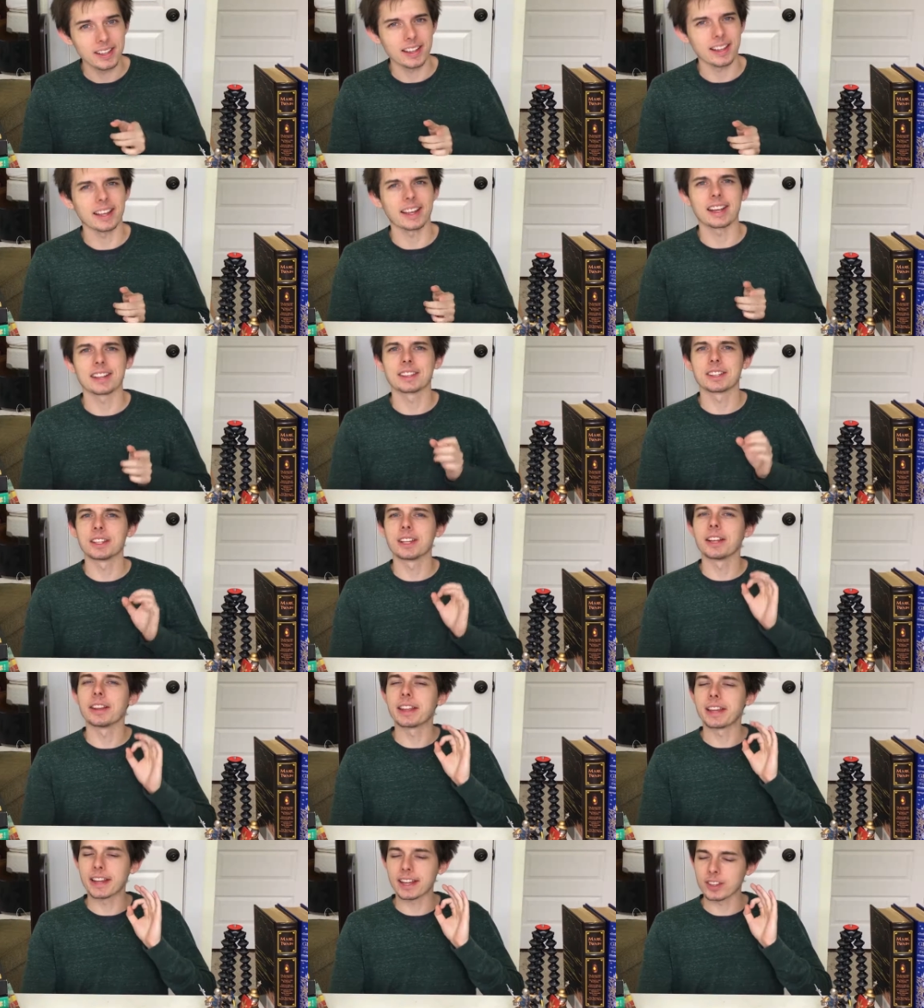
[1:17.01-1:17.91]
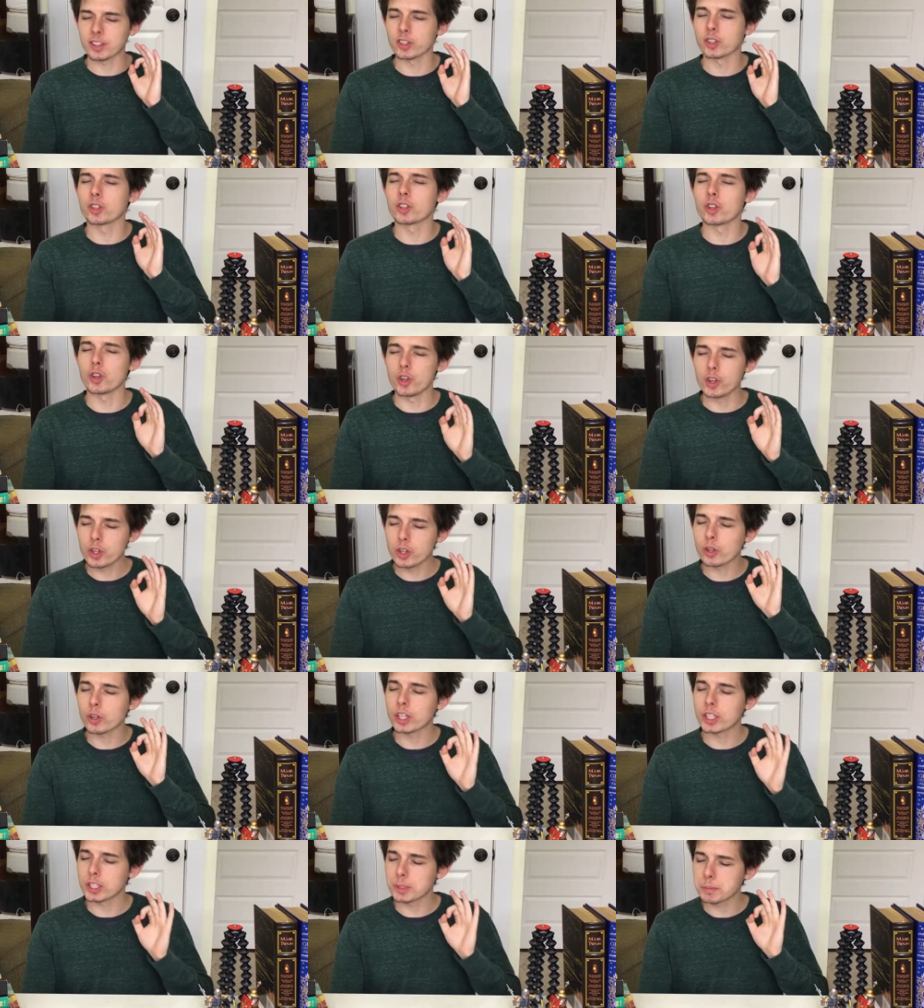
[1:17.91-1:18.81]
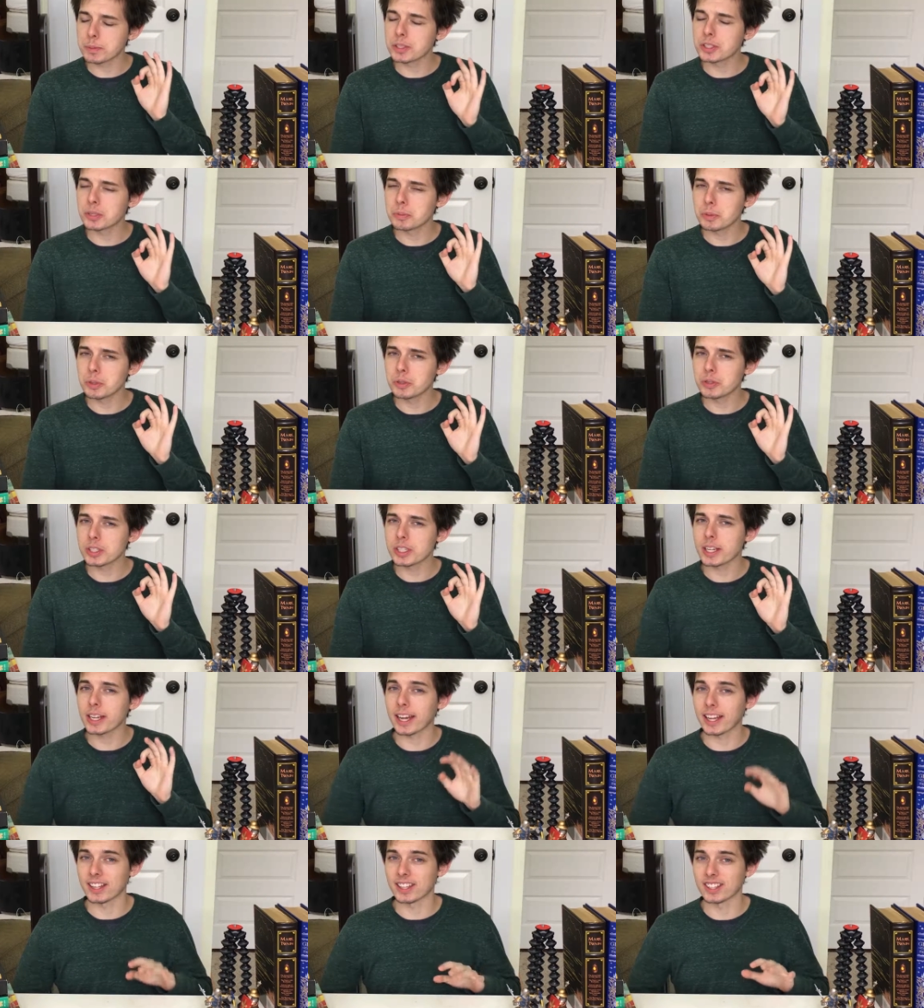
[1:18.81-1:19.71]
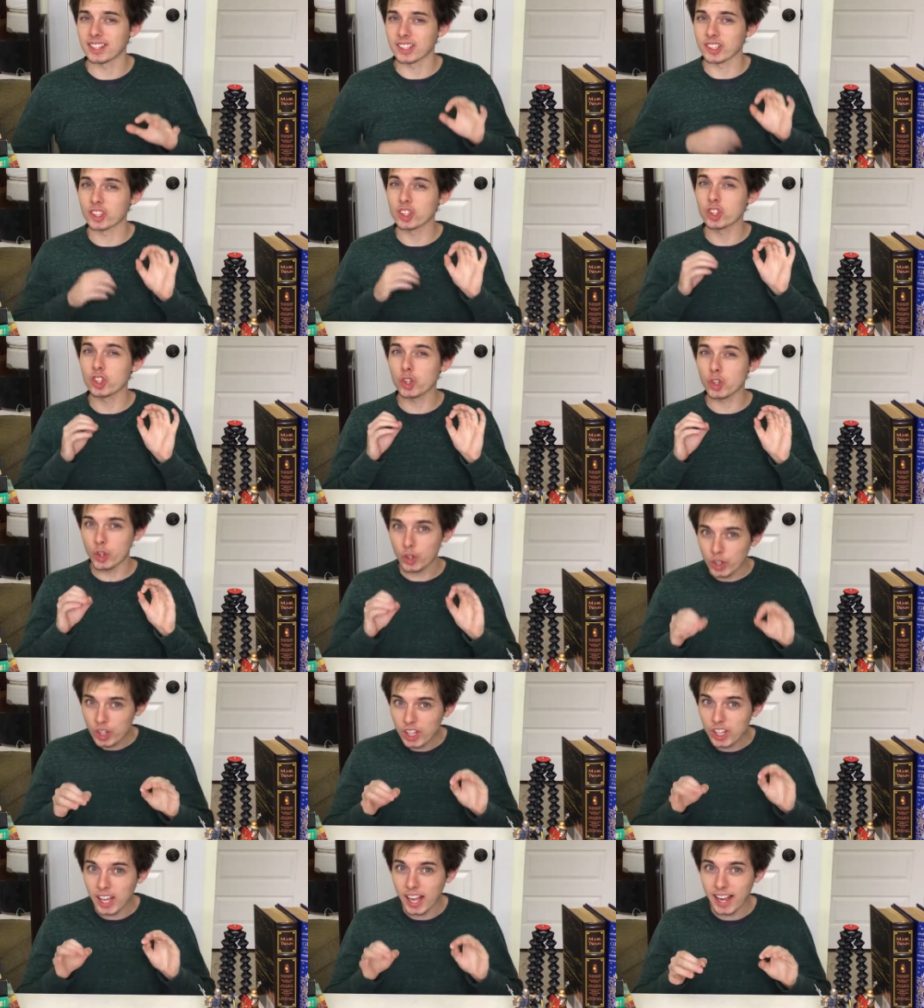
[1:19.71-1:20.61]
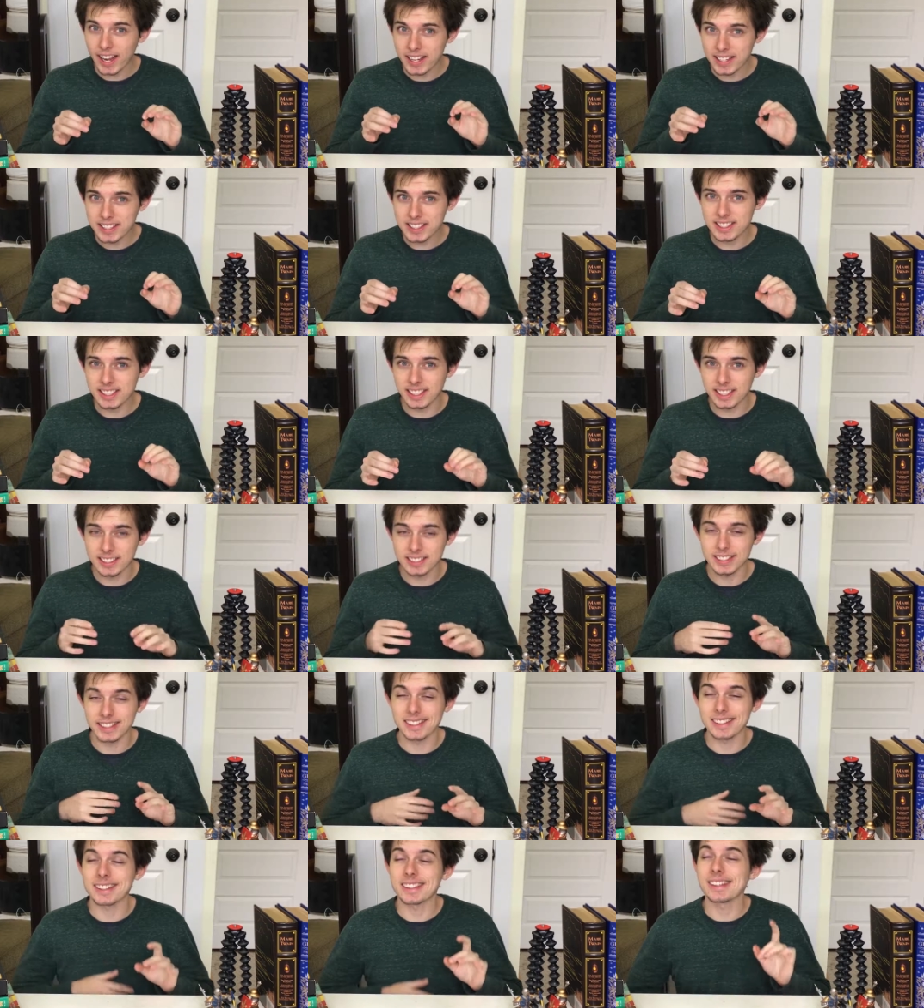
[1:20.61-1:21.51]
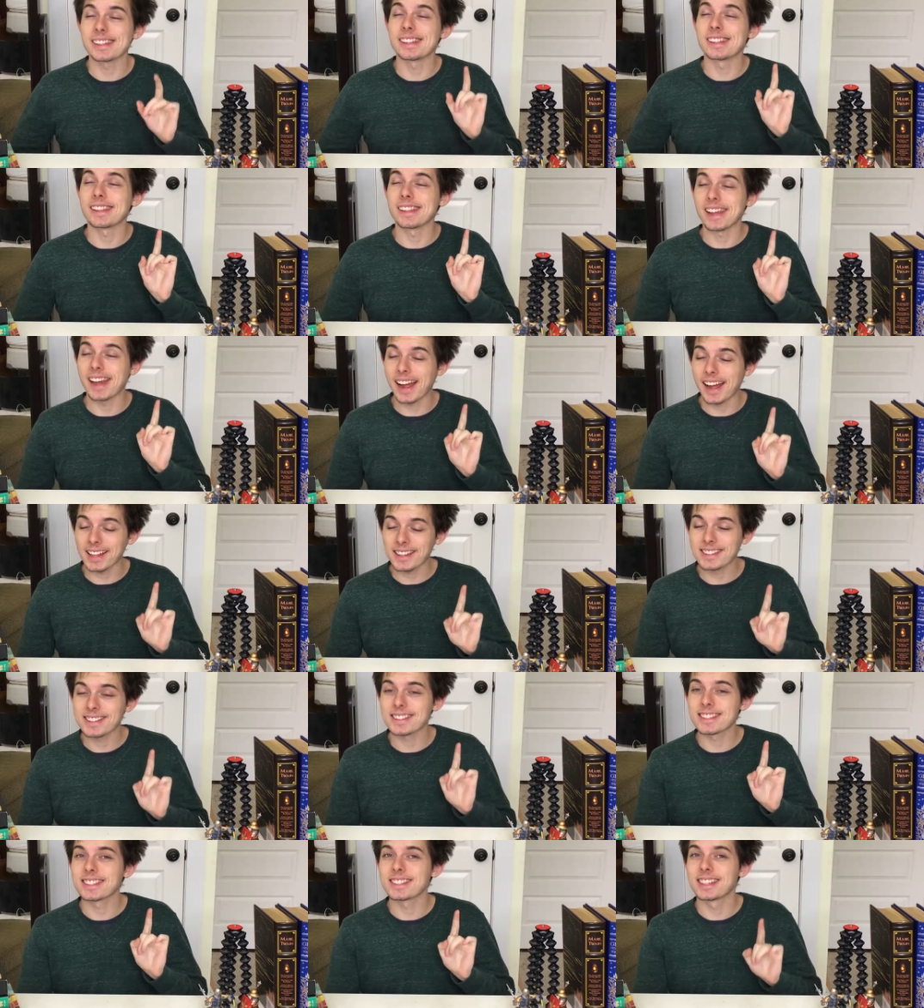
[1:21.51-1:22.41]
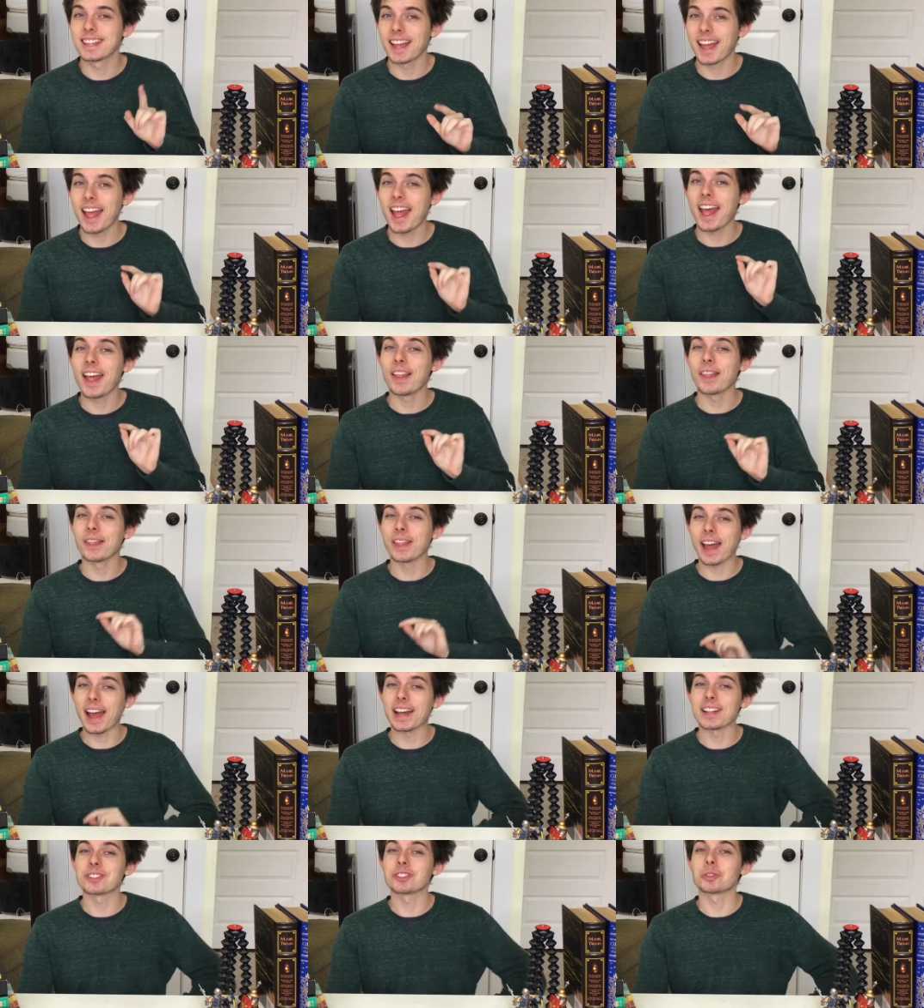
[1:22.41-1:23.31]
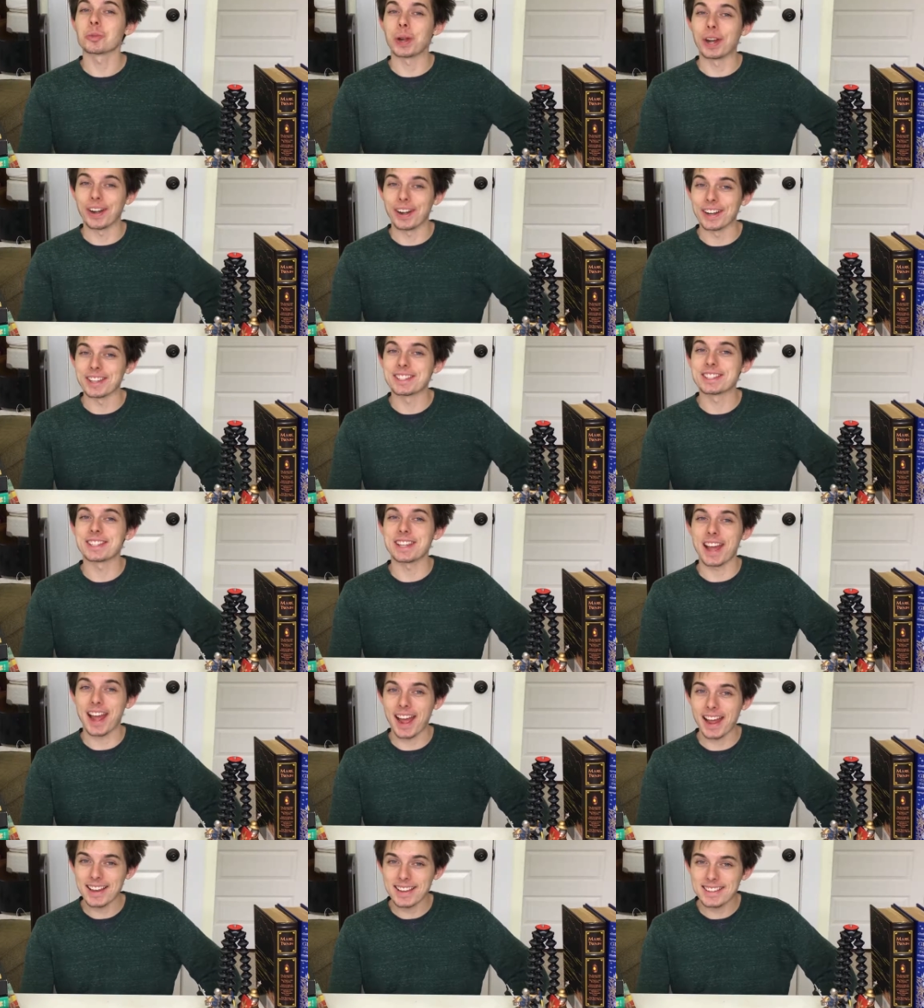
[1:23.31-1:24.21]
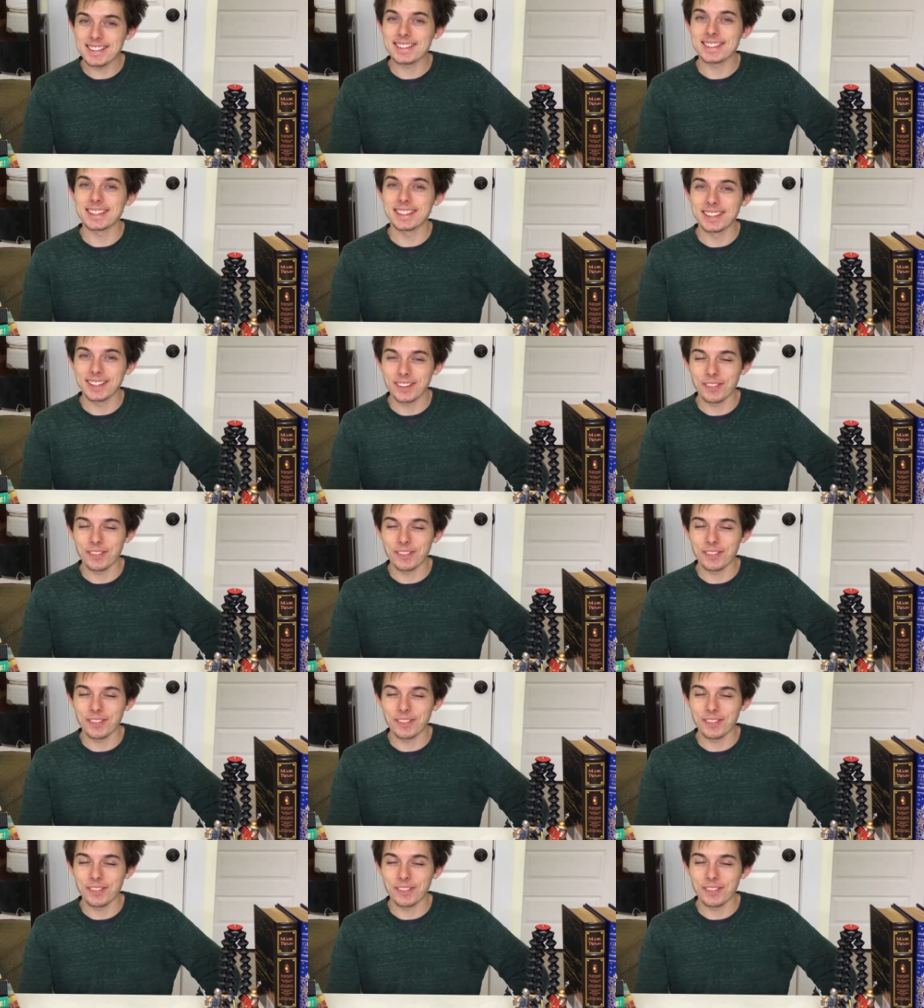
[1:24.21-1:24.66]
They got the they got the good Christmas music and then the good lights, and it's like that's that's where it's at.